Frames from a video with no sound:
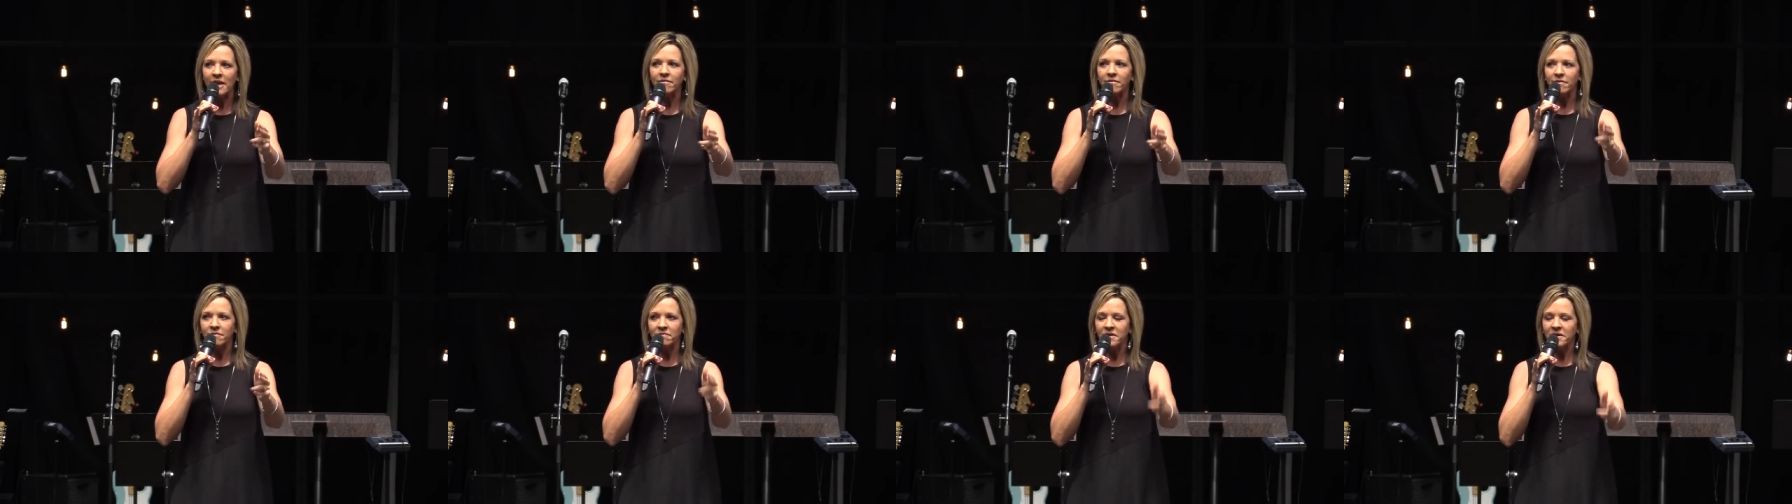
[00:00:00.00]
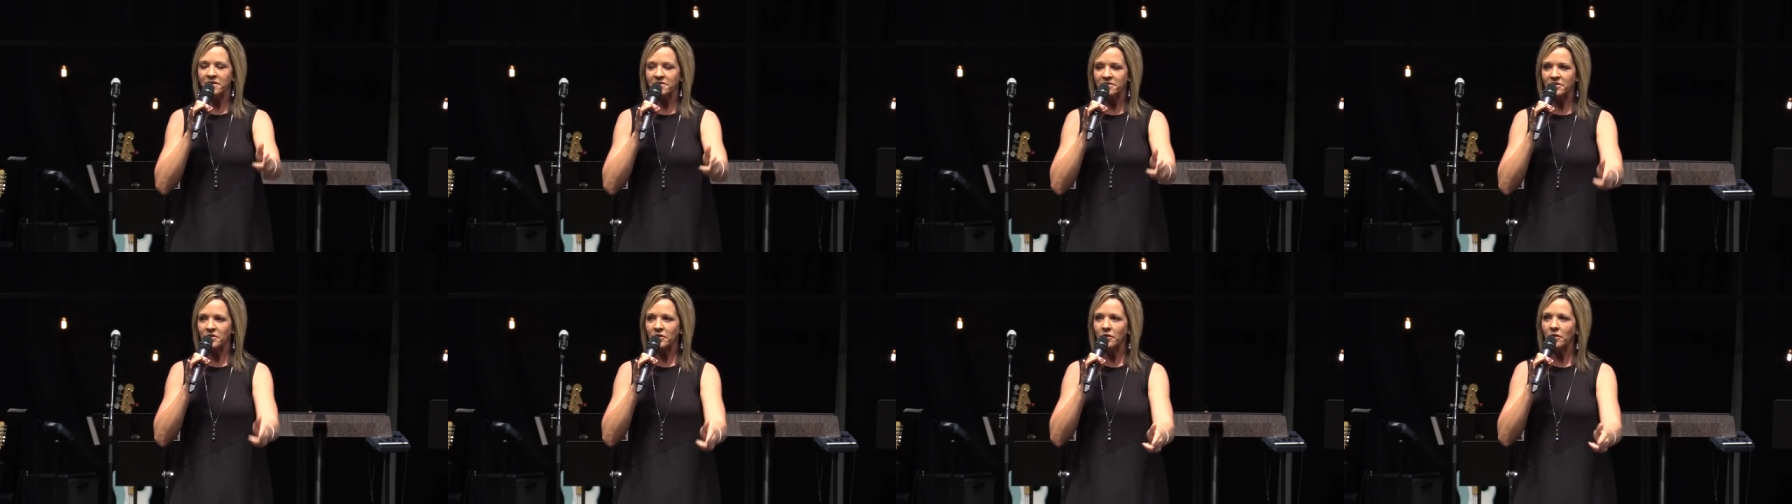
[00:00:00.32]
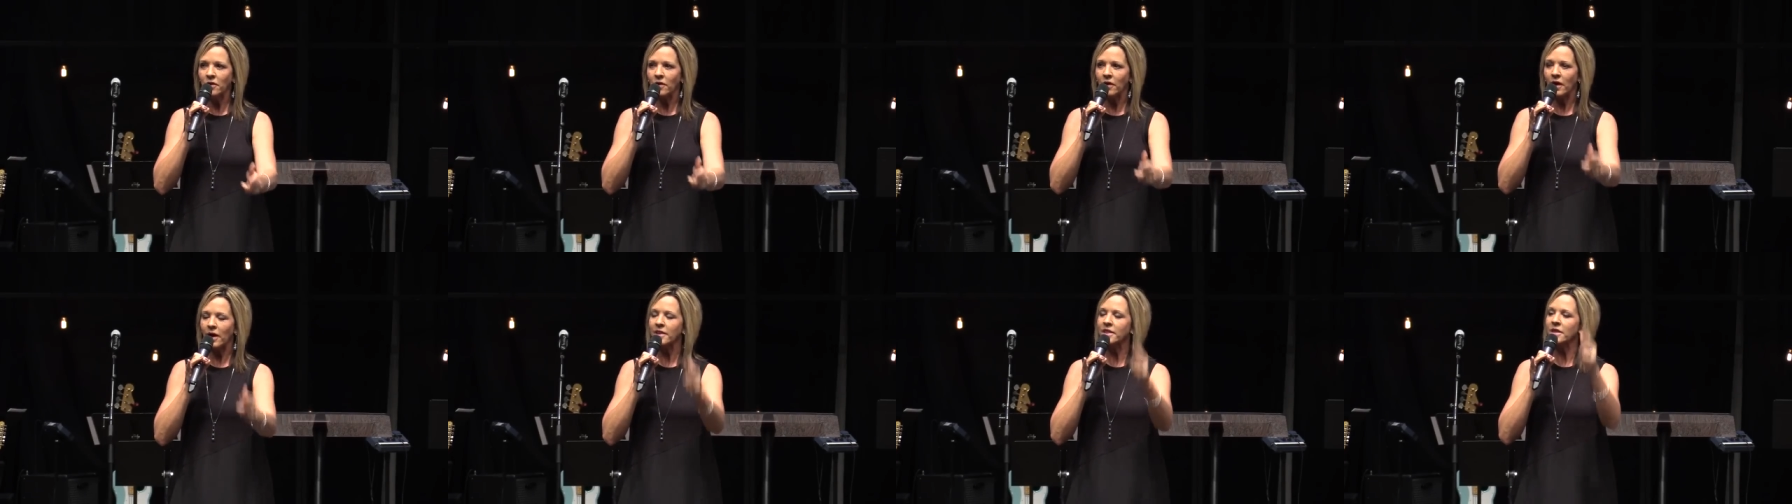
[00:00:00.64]
have a fifth
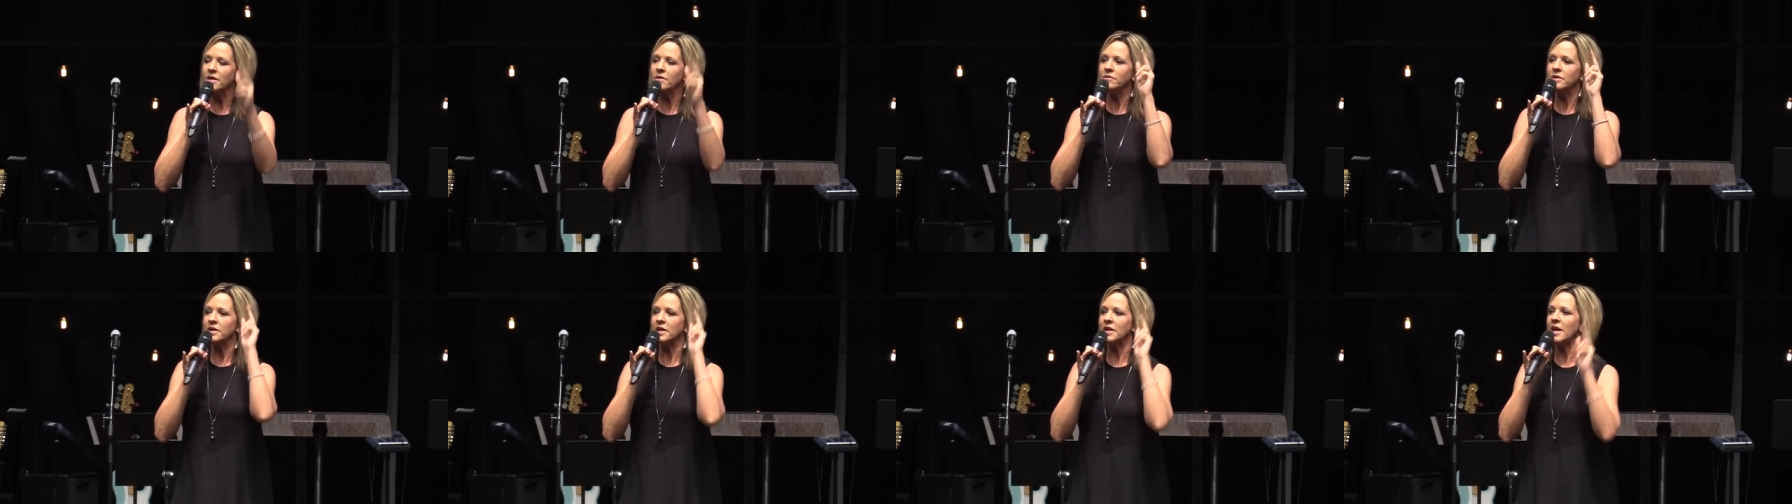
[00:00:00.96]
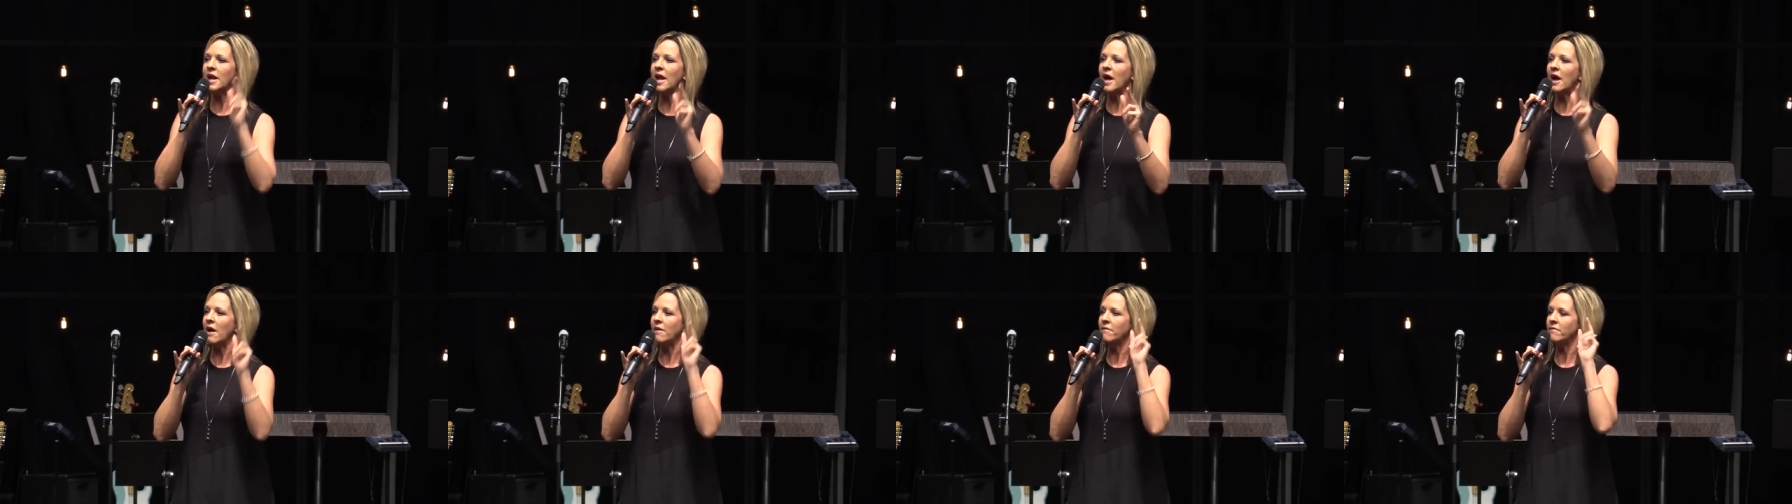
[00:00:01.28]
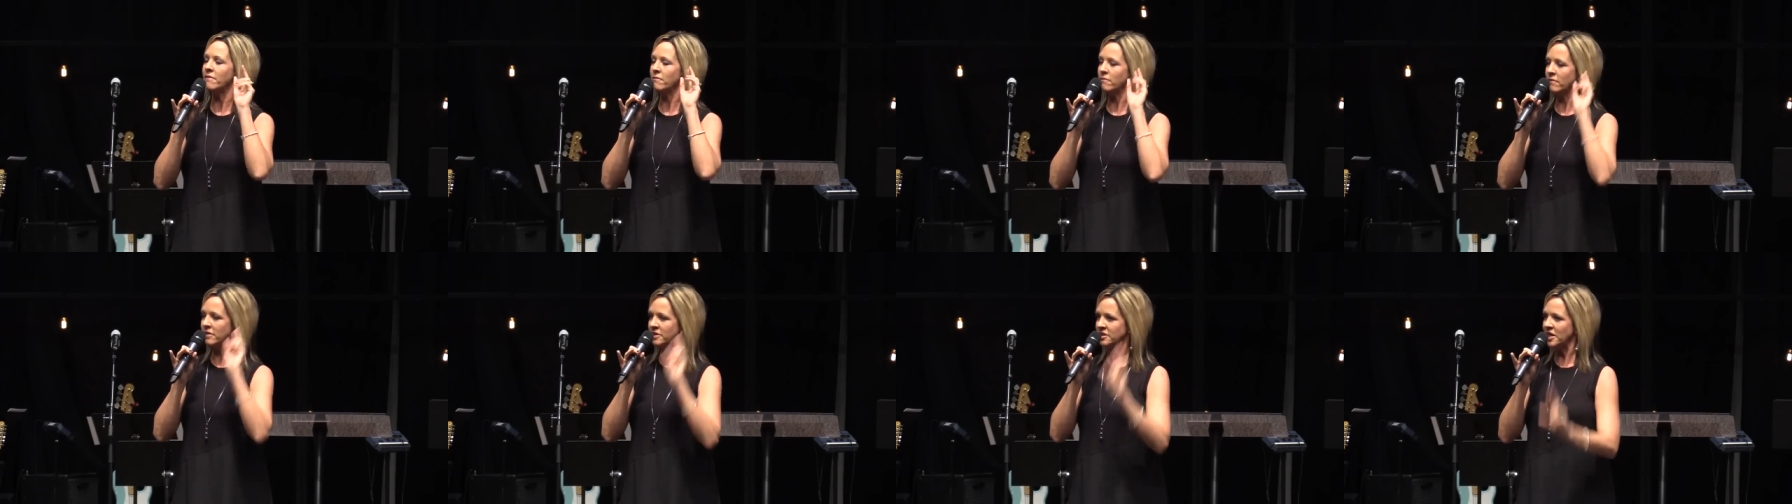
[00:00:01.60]
door i think we need to
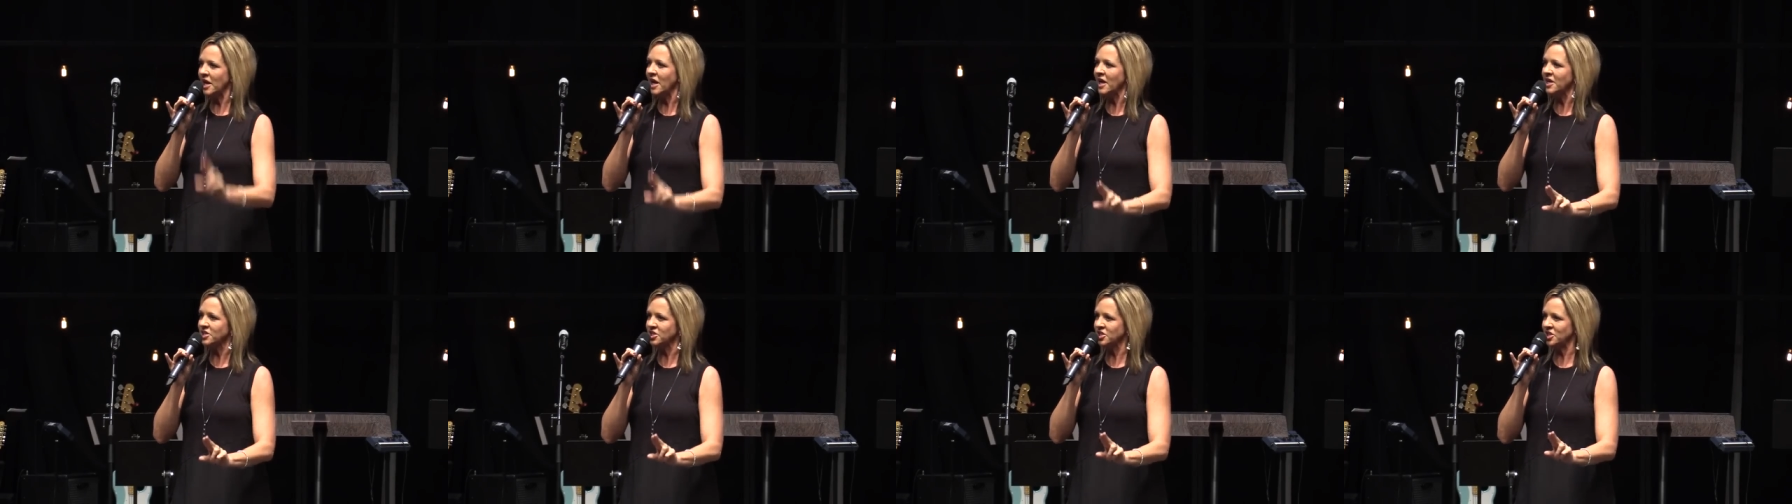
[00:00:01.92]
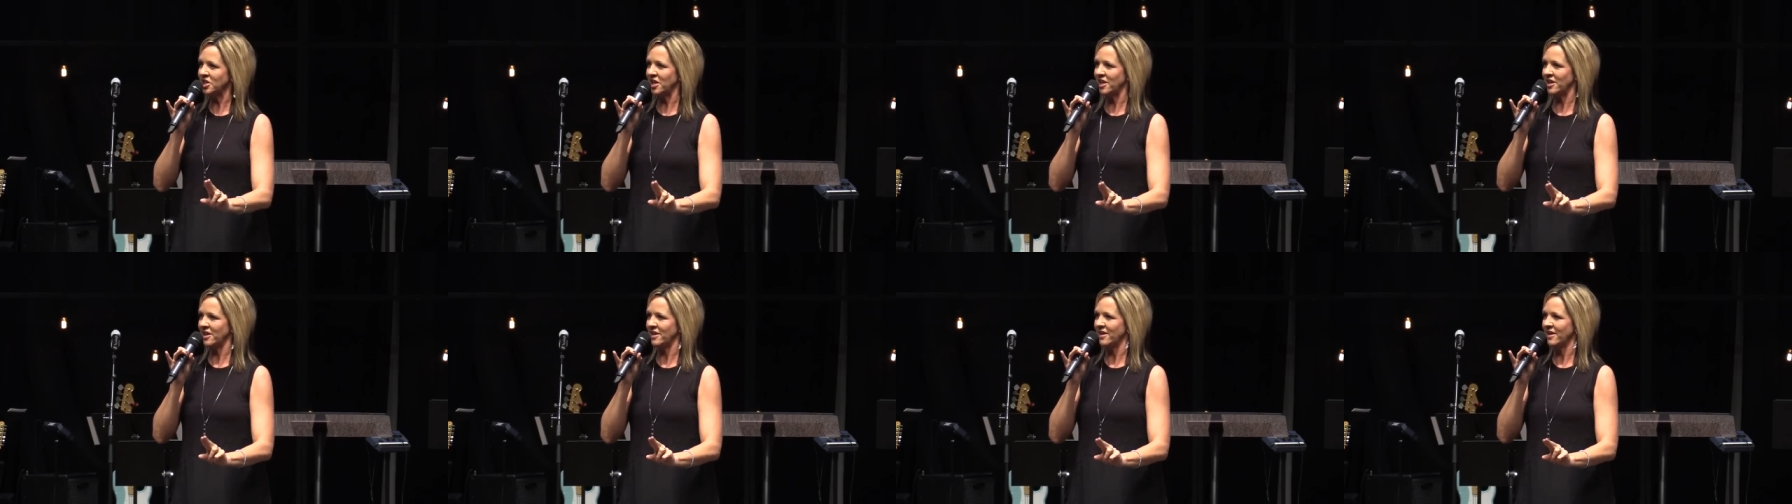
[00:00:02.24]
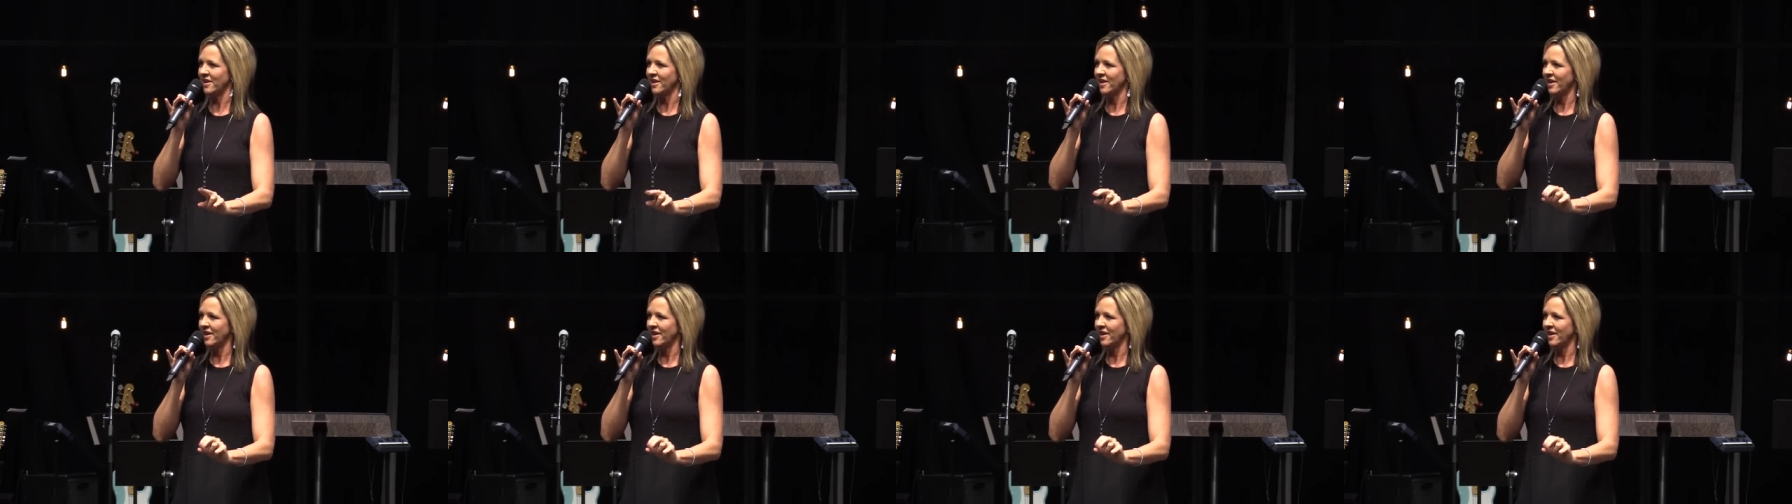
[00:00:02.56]
have rejection